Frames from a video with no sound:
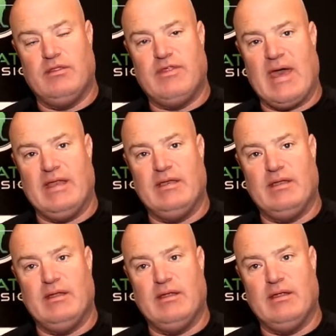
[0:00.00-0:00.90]
that
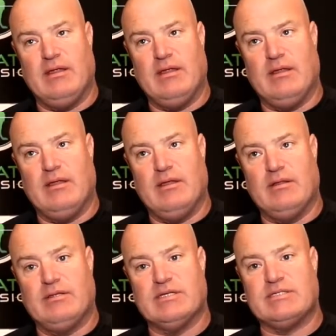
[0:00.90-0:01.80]

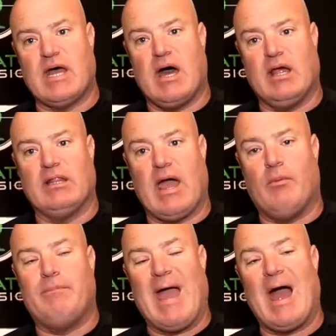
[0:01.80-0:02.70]
does not
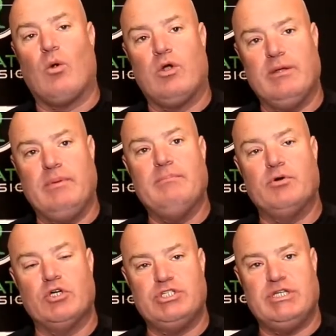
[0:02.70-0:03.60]
allow power to be
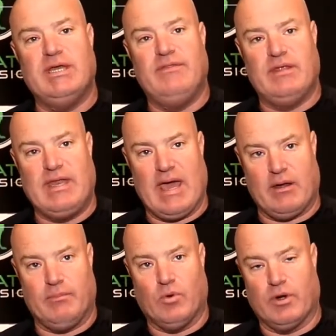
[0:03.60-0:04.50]
pushed in the
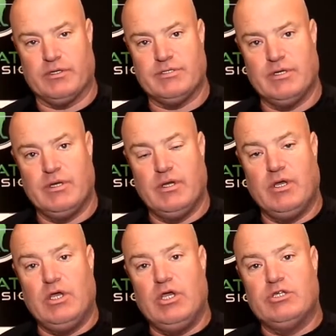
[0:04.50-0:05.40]
data port.
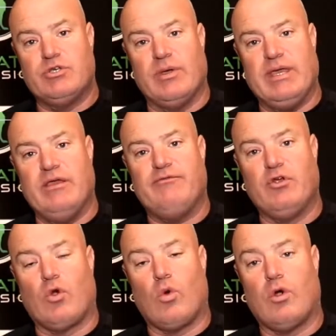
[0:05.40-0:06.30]
So if
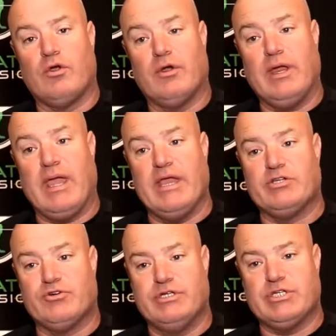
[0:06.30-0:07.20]
you're ordering a
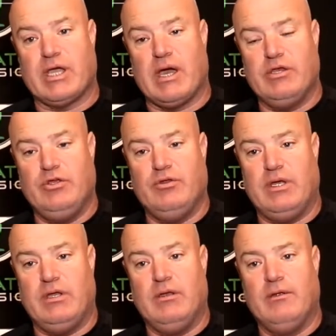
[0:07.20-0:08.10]
Trijicon
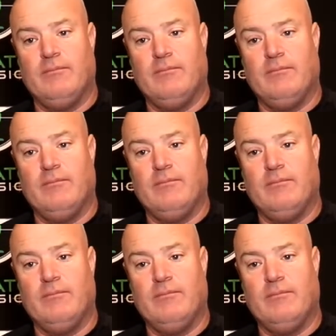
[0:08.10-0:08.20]
unit,